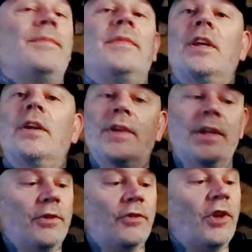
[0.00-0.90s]
you know get
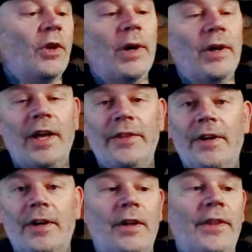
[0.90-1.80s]
a good cheek weld on
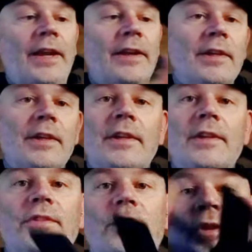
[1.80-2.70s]
there and all that.
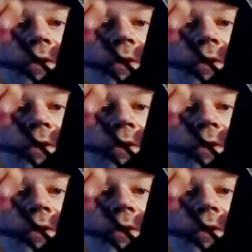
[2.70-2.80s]
So you're